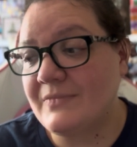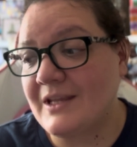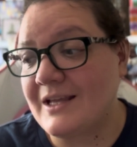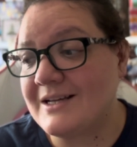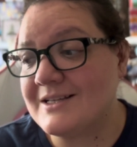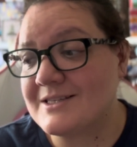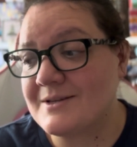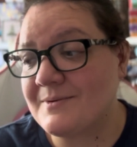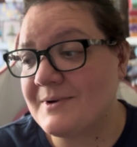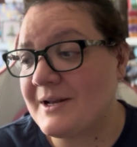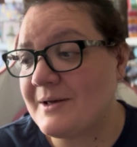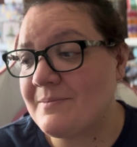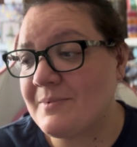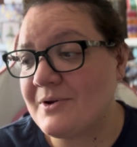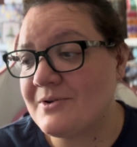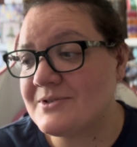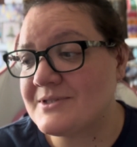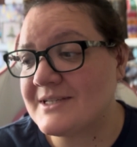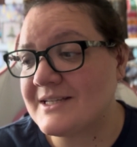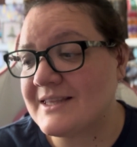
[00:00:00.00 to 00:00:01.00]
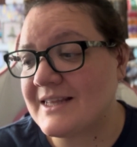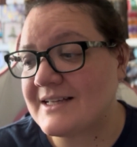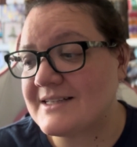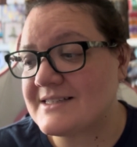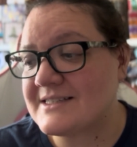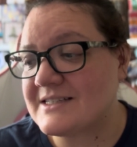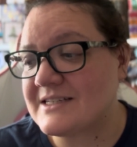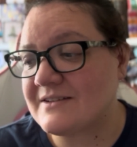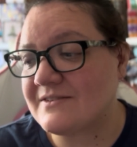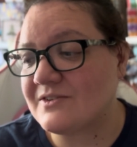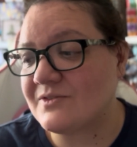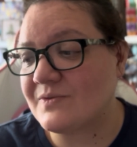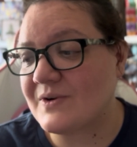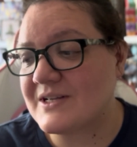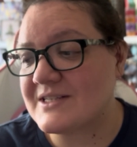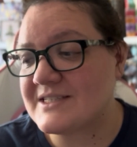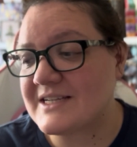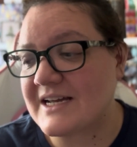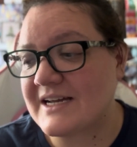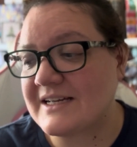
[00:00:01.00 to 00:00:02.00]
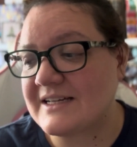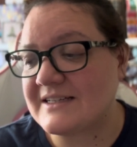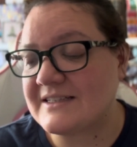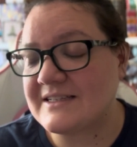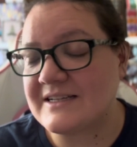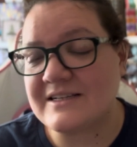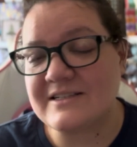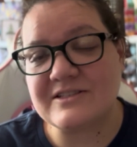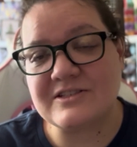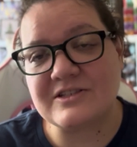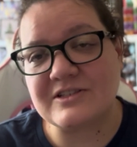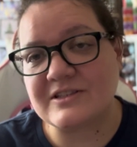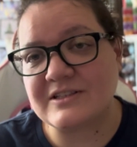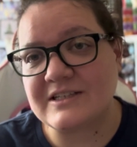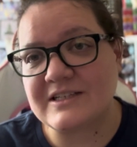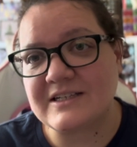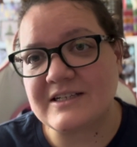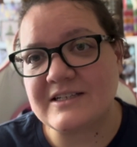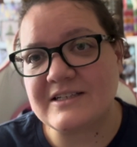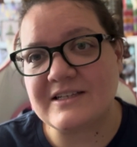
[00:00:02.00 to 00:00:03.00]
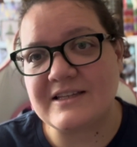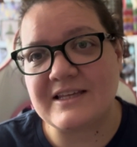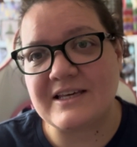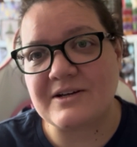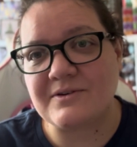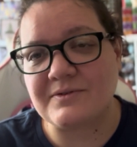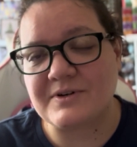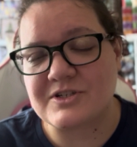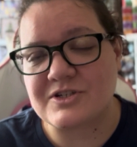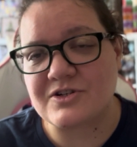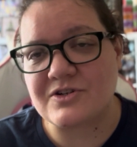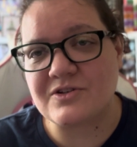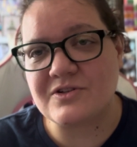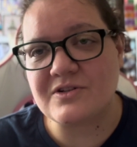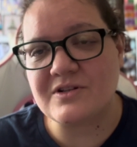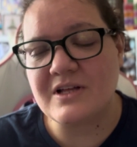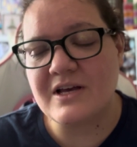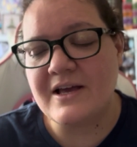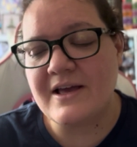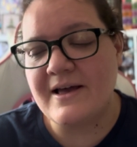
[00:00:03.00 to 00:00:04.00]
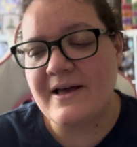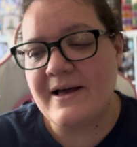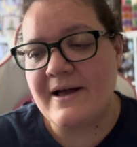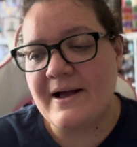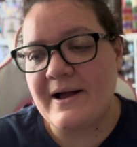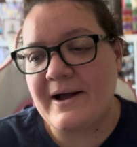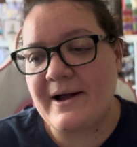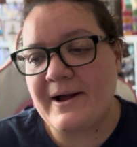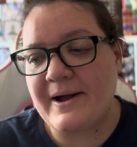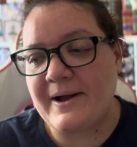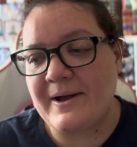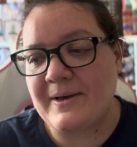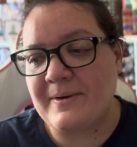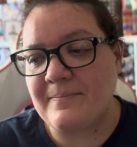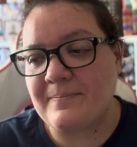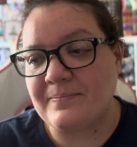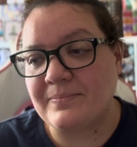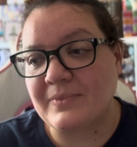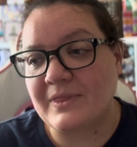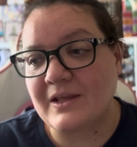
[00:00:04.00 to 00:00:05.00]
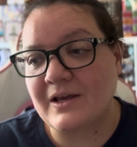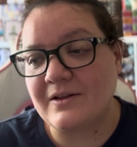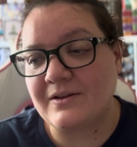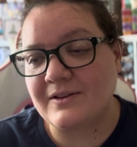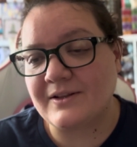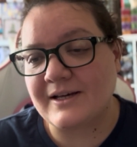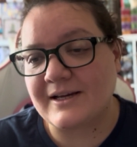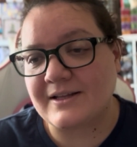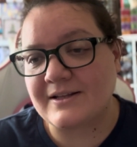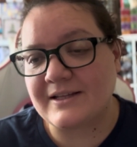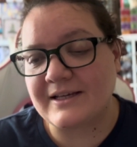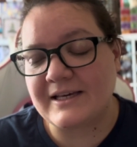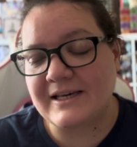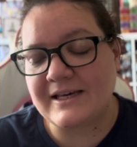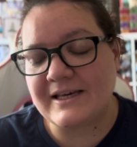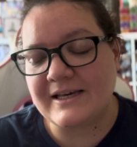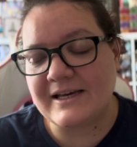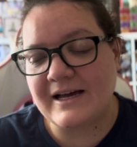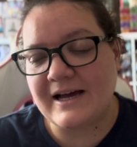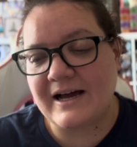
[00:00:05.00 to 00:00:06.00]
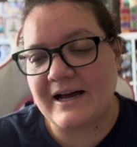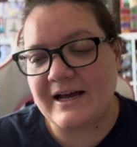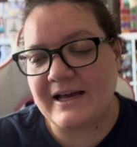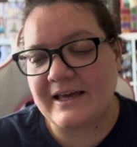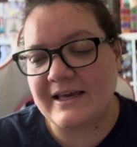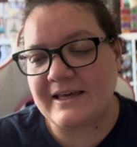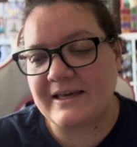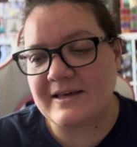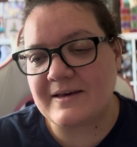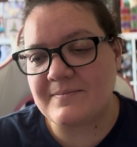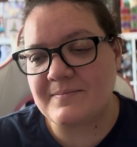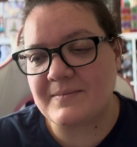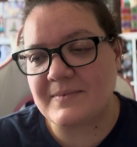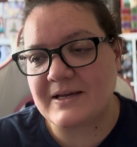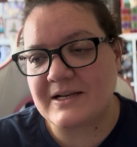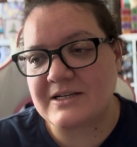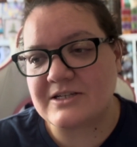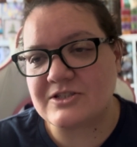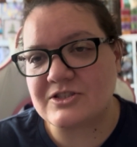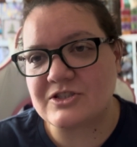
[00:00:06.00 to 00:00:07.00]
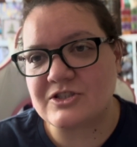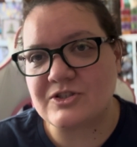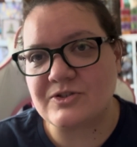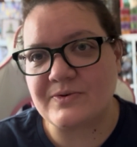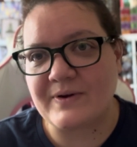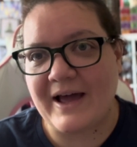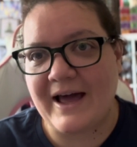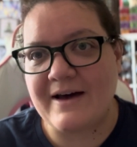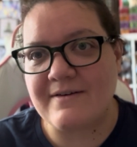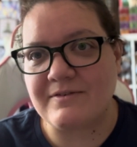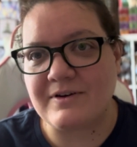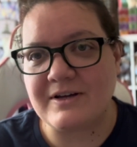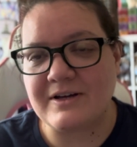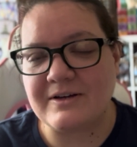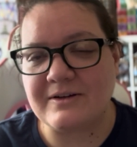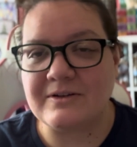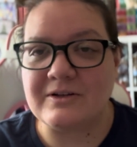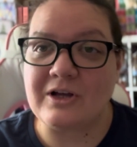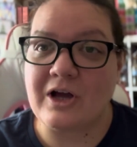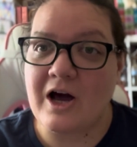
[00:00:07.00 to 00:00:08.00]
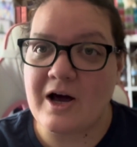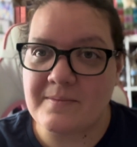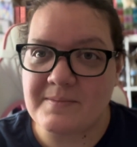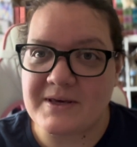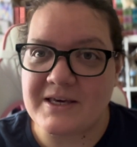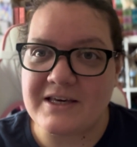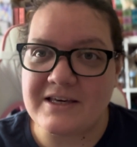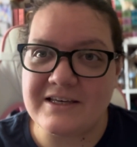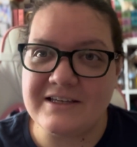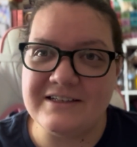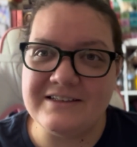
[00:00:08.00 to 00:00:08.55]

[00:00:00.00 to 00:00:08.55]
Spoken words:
someone had posted that Stephen West had deleted the original. Luckily, I managed to have a copy